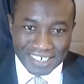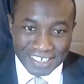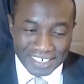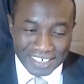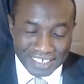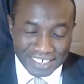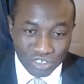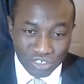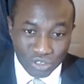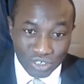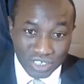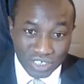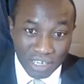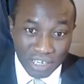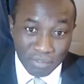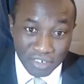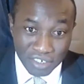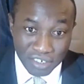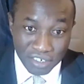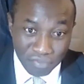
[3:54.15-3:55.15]
Section
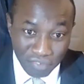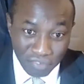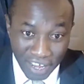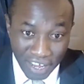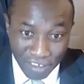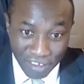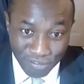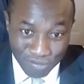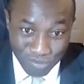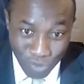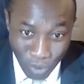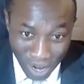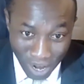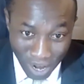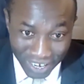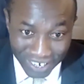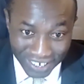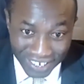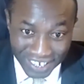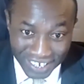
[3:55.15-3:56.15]

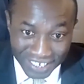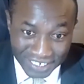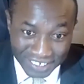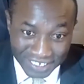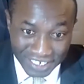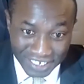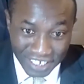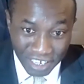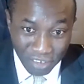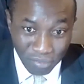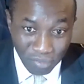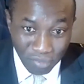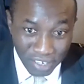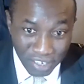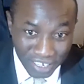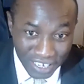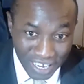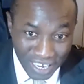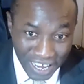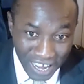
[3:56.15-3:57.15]
75(1) is giving
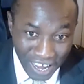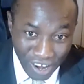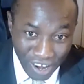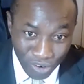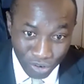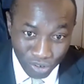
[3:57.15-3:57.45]
out,